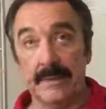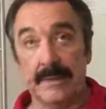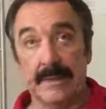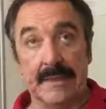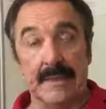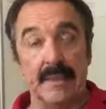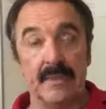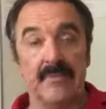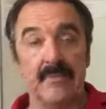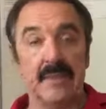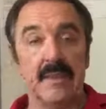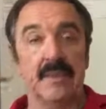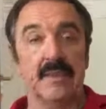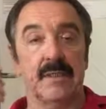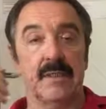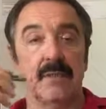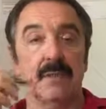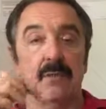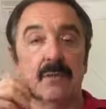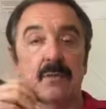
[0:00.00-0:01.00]
believe he's
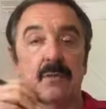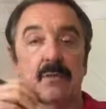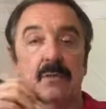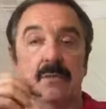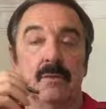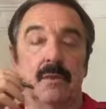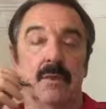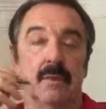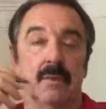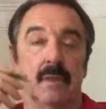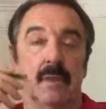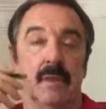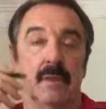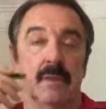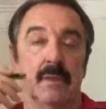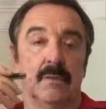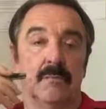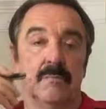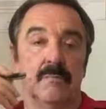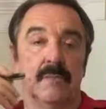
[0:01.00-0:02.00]
still
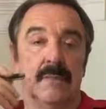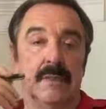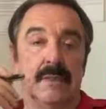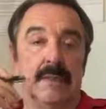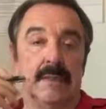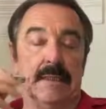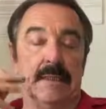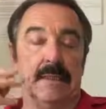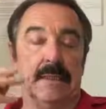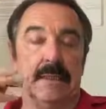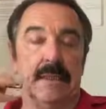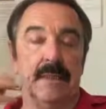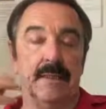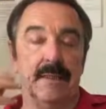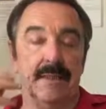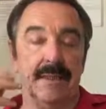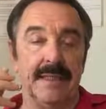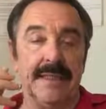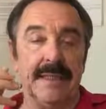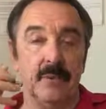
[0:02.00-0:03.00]

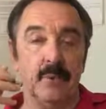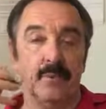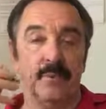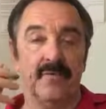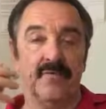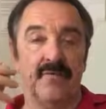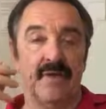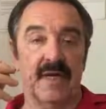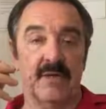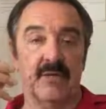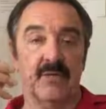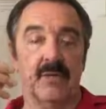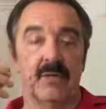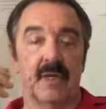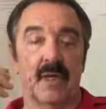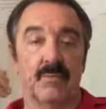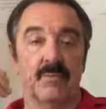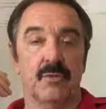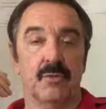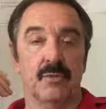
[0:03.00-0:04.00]
in the legal
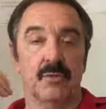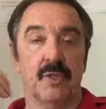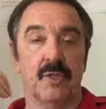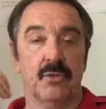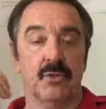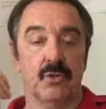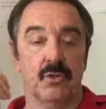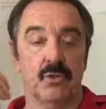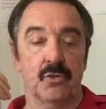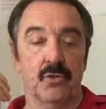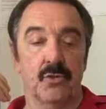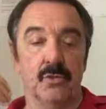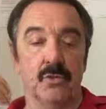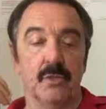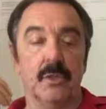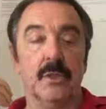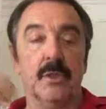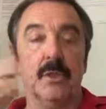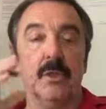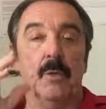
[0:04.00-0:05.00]
profession. I'm just not sure.
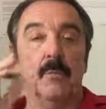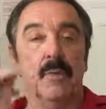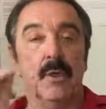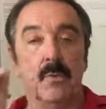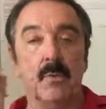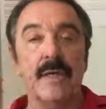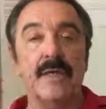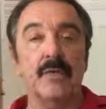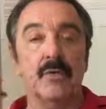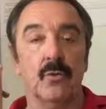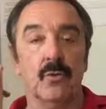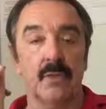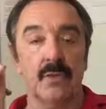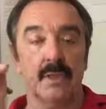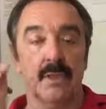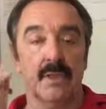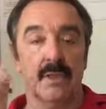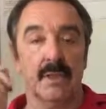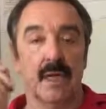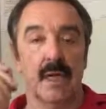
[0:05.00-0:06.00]
But
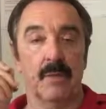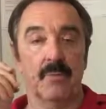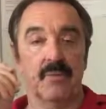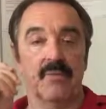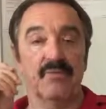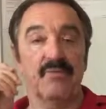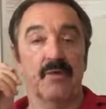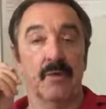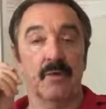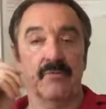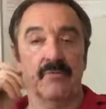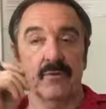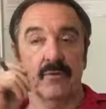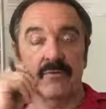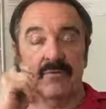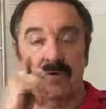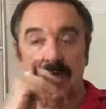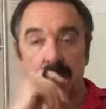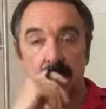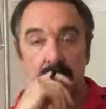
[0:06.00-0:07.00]
Racehorse at the time was very,
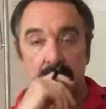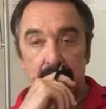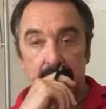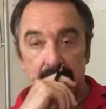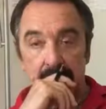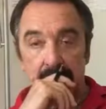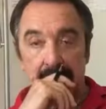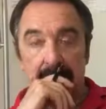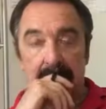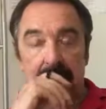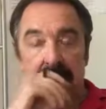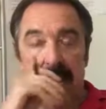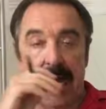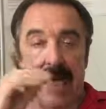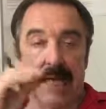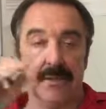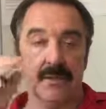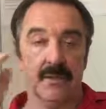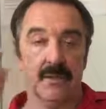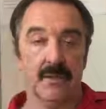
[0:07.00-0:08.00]
very famous. And he
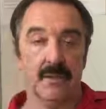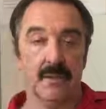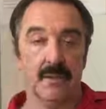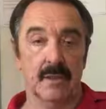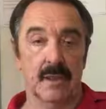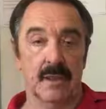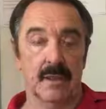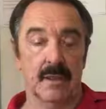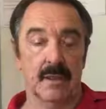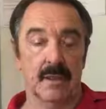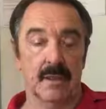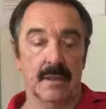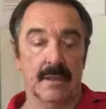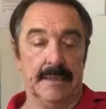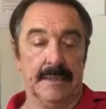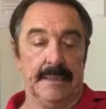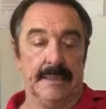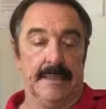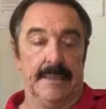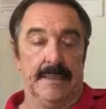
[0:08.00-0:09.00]
has a
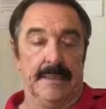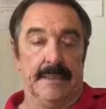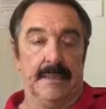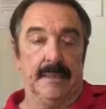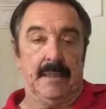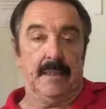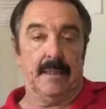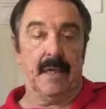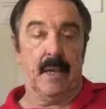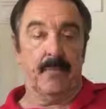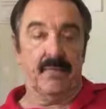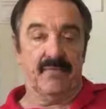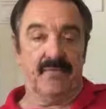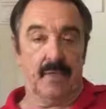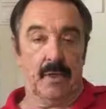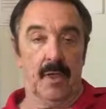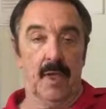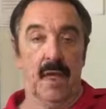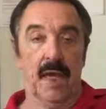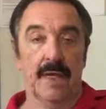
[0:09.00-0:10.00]
couple
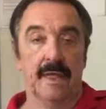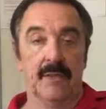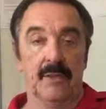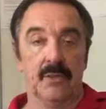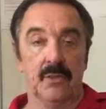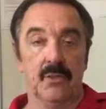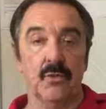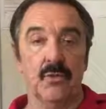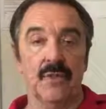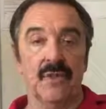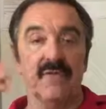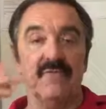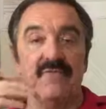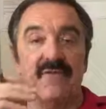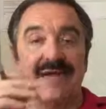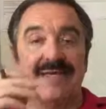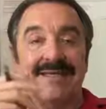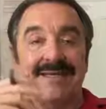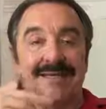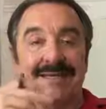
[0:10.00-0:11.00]
of clients who had
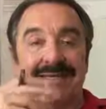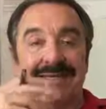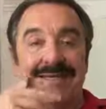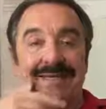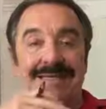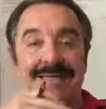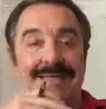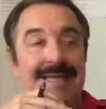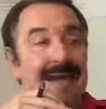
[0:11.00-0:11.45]
invested in